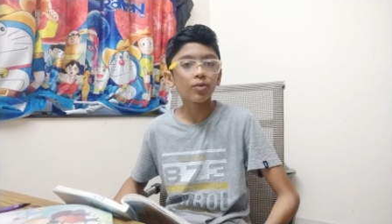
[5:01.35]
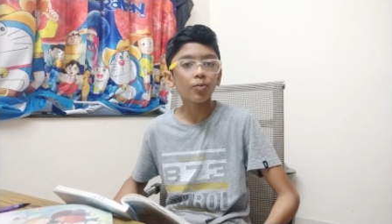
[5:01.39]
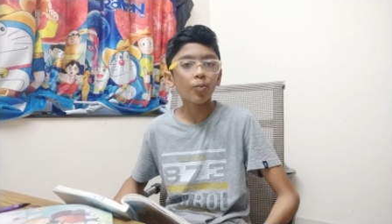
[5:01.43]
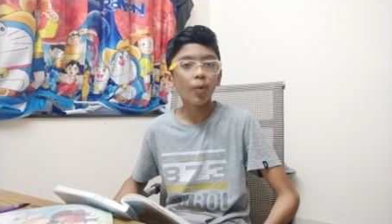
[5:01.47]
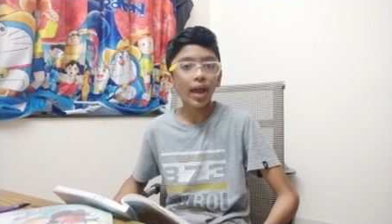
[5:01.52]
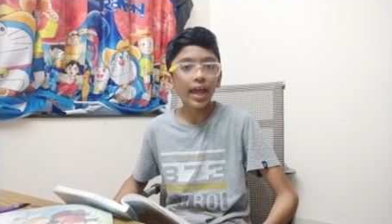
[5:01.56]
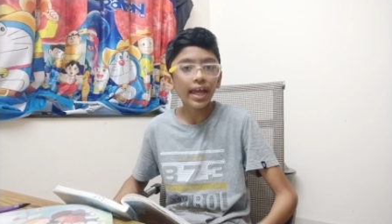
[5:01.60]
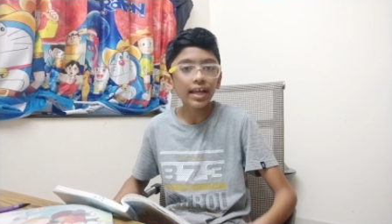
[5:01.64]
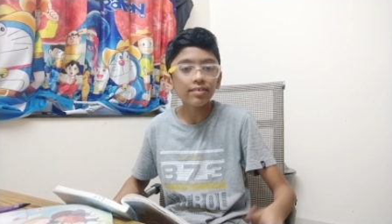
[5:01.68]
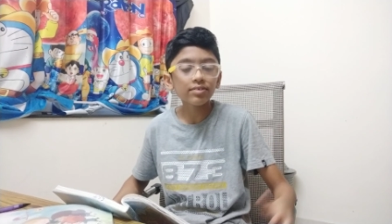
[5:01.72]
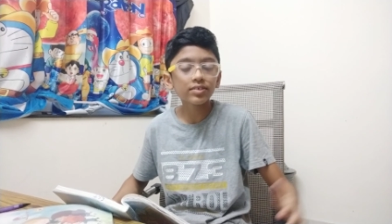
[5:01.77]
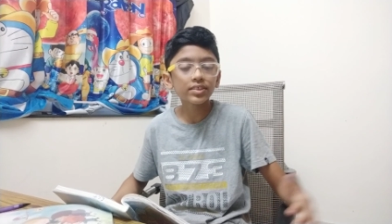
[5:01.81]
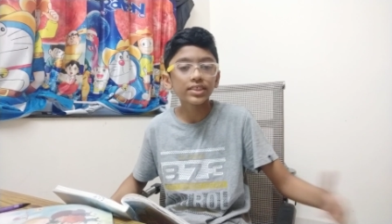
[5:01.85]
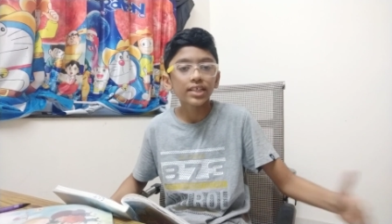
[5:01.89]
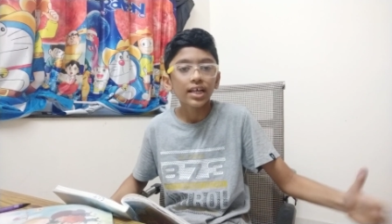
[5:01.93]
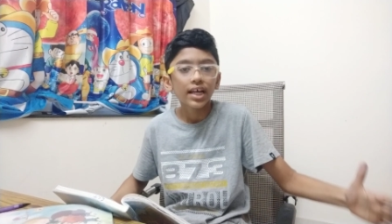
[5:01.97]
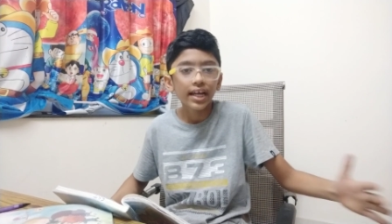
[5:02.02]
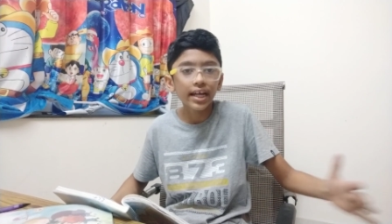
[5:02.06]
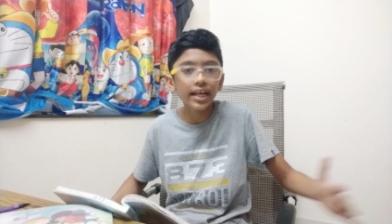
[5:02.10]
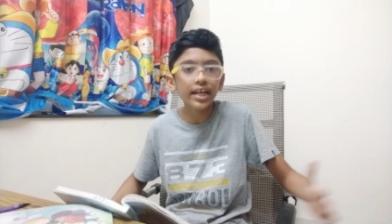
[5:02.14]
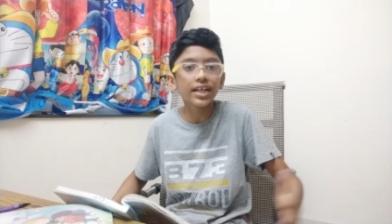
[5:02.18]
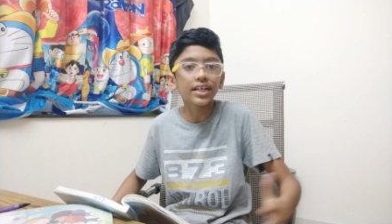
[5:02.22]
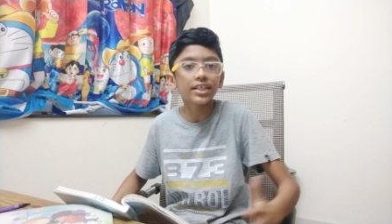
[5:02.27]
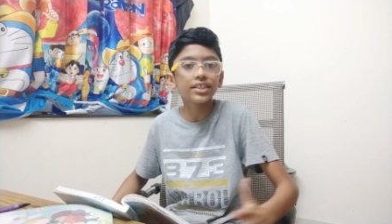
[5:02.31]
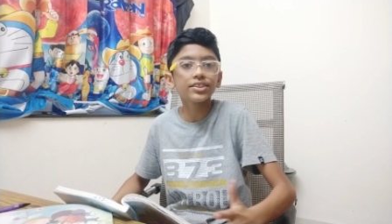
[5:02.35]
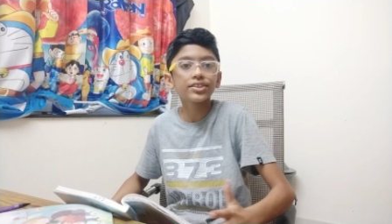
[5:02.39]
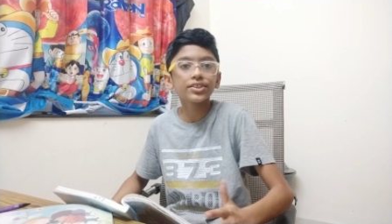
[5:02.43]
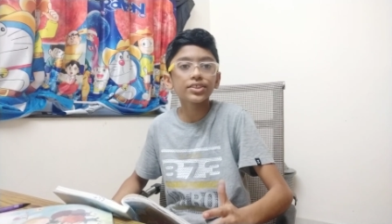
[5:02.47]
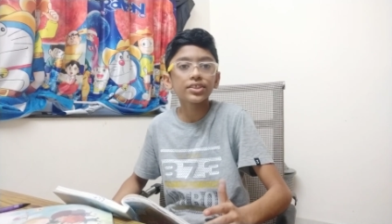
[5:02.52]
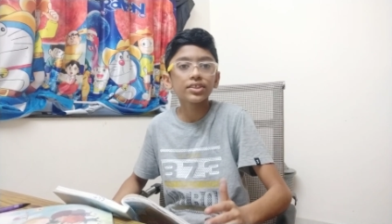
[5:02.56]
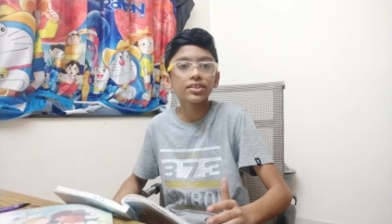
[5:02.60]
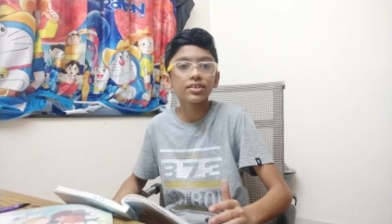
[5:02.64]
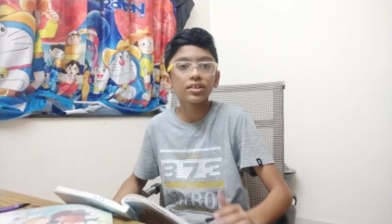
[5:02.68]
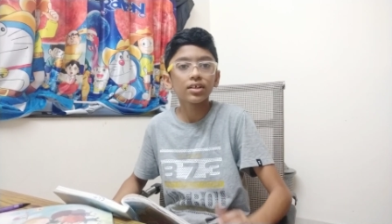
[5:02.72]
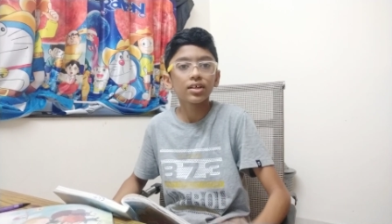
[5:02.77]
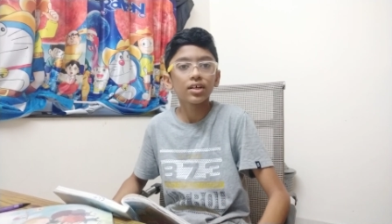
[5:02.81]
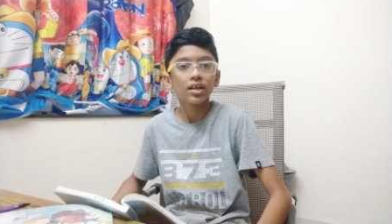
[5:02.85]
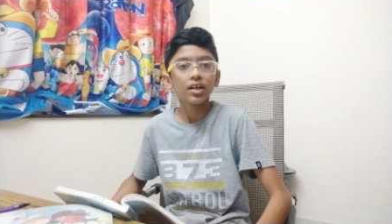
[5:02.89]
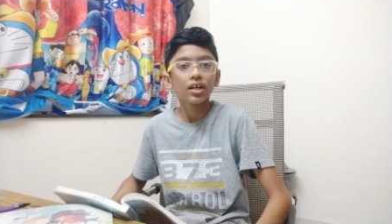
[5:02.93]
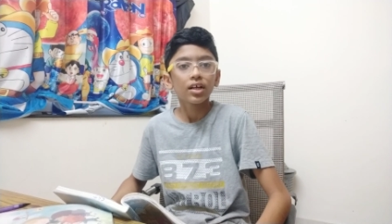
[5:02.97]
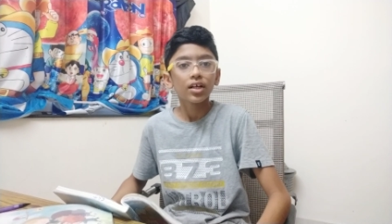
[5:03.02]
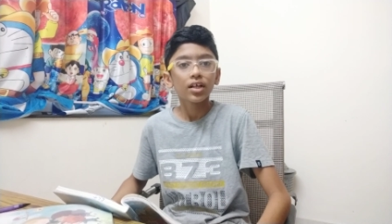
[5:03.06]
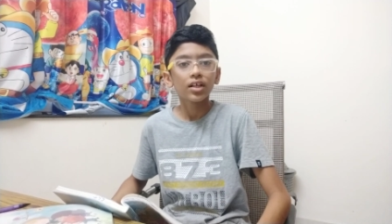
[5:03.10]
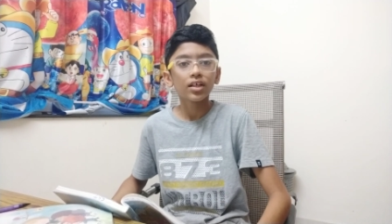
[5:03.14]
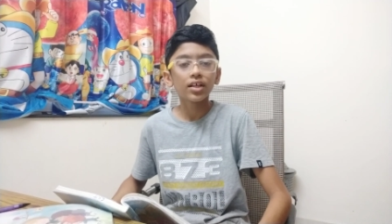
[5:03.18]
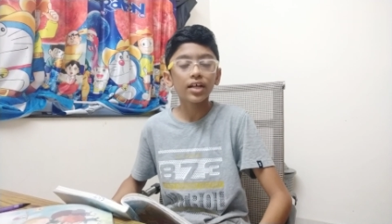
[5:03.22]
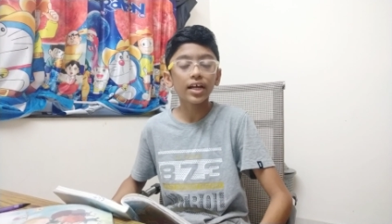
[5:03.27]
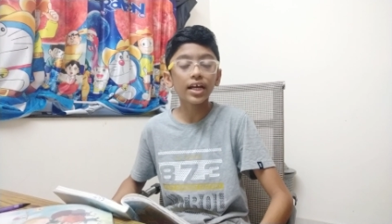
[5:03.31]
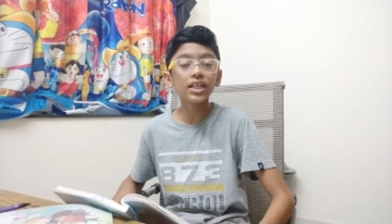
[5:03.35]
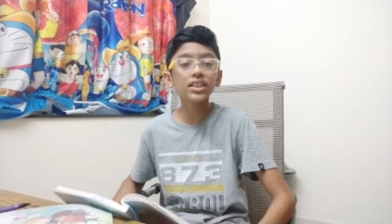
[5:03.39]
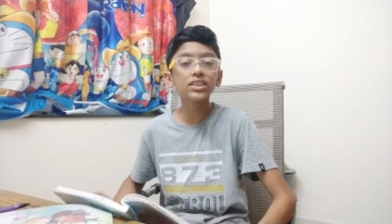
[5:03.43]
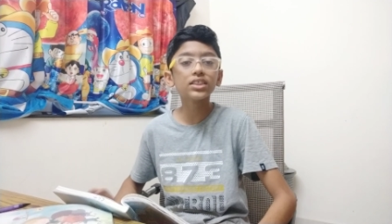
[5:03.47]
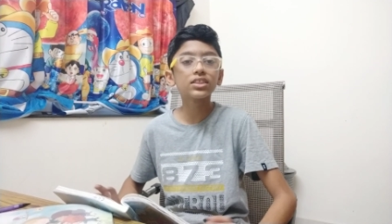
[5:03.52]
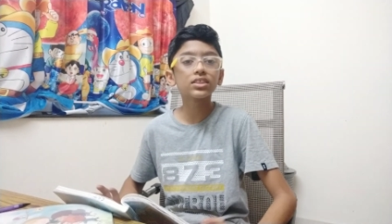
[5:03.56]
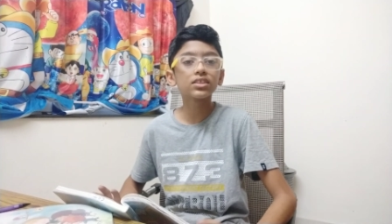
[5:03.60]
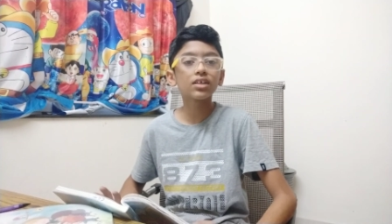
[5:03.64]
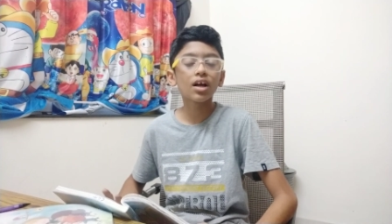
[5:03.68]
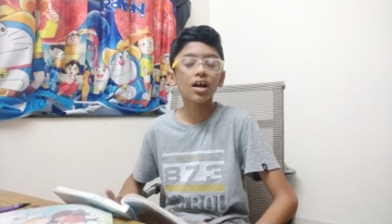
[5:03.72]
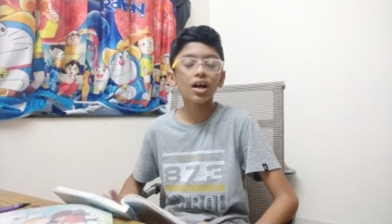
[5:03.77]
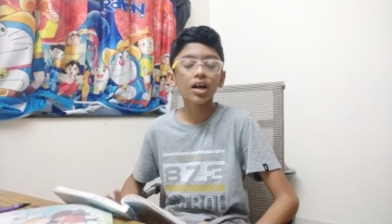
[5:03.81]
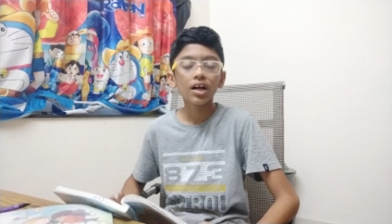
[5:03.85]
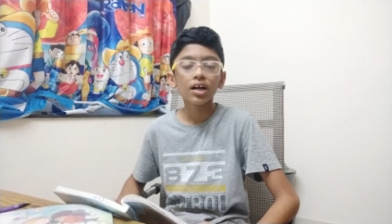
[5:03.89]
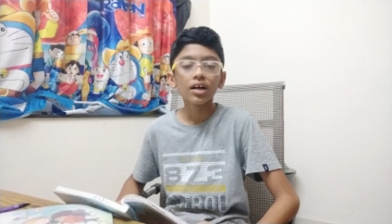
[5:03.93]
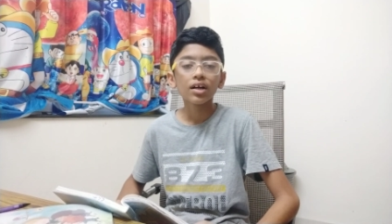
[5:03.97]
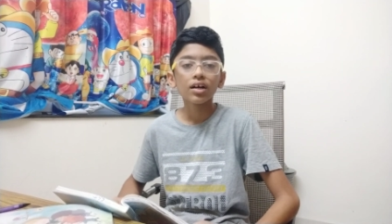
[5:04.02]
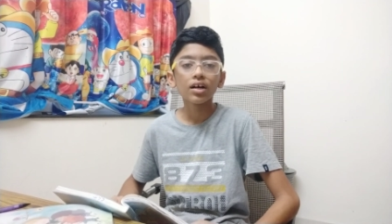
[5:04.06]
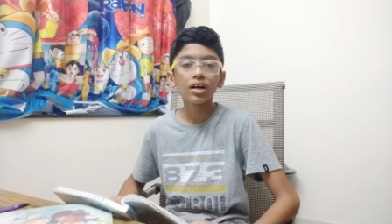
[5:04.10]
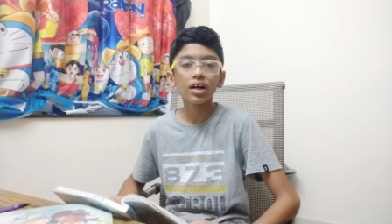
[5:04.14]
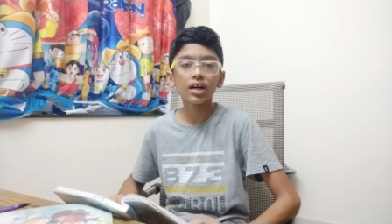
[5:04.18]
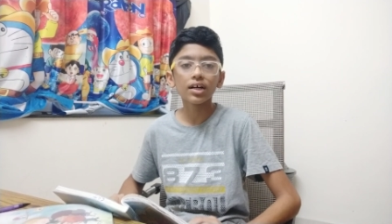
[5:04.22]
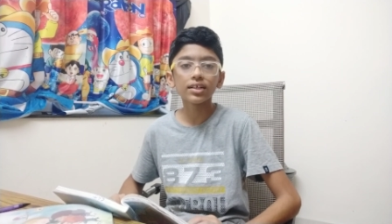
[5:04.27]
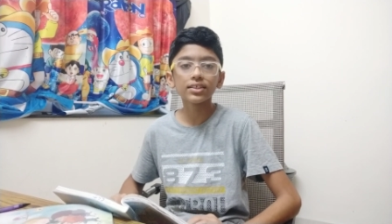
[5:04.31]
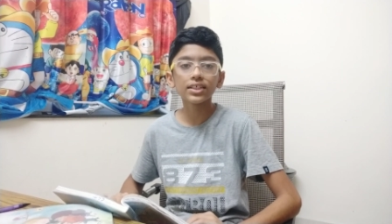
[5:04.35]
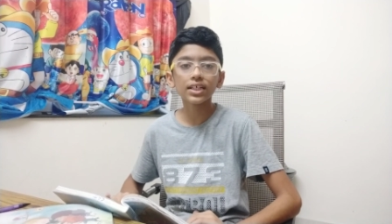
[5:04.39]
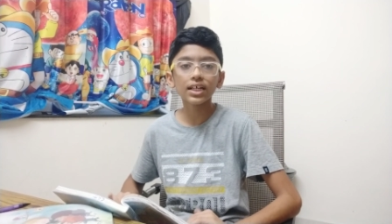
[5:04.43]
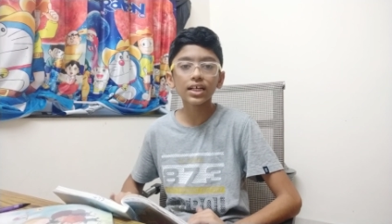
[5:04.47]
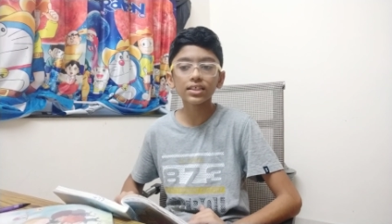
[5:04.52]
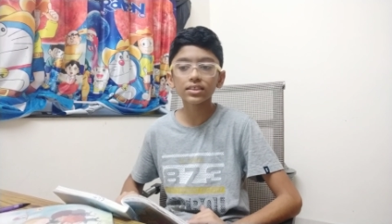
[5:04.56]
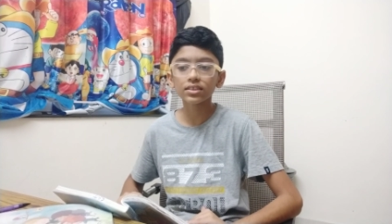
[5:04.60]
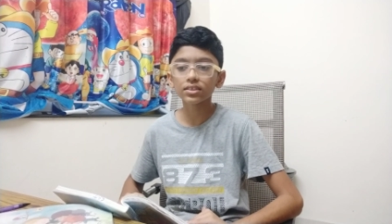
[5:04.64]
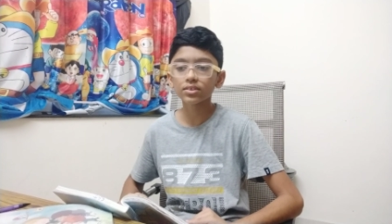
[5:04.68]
waves hit, it just